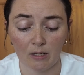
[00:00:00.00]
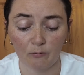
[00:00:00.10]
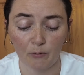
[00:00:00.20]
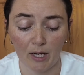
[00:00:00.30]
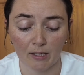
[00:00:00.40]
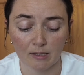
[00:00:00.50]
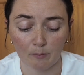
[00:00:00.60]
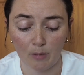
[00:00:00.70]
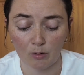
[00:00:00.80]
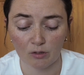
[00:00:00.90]
In
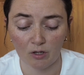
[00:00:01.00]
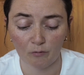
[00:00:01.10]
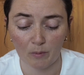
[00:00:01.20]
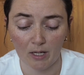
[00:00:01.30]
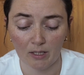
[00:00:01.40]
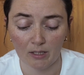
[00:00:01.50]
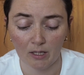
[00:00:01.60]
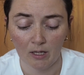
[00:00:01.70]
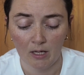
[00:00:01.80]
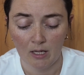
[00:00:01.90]
fact, most of
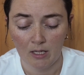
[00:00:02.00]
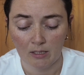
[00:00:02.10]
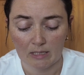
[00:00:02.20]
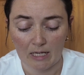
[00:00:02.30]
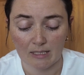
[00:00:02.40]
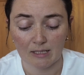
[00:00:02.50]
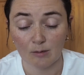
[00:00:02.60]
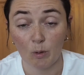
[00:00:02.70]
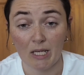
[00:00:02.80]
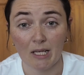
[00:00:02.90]
my days
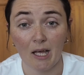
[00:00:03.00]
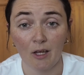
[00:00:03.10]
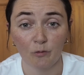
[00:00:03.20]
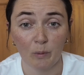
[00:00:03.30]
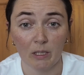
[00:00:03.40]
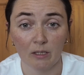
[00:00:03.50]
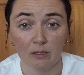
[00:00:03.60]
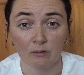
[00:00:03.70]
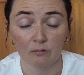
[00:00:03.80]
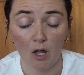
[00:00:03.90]
this week have
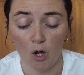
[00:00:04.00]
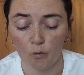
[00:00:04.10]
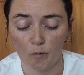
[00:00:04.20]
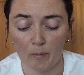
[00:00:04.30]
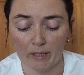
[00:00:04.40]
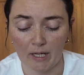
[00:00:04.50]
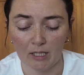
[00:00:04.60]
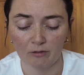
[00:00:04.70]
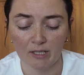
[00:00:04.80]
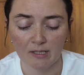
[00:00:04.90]
been over my
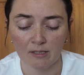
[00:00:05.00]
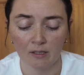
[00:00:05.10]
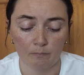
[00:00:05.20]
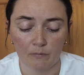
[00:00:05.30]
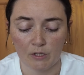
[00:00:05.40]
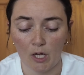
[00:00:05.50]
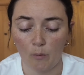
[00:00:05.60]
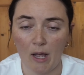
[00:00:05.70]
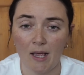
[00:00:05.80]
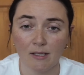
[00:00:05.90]
calories.
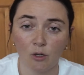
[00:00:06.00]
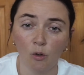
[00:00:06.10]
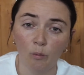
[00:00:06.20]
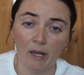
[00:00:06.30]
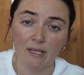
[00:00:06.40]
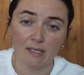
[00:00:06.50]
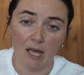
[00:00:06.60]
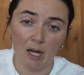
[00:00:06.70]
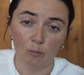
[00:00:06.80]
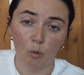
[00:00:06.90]
So as always,
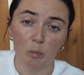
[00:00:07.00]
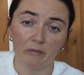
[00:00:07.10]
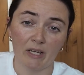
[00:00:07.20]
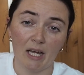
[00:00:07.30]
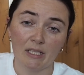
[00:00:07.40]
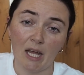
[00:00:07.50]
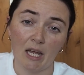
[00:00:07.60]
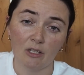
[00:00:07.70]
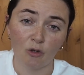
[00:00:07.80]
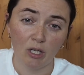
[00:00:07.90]
I will provide
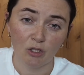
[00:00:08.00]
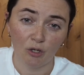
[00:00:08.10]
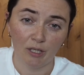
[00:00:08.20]
a screenshot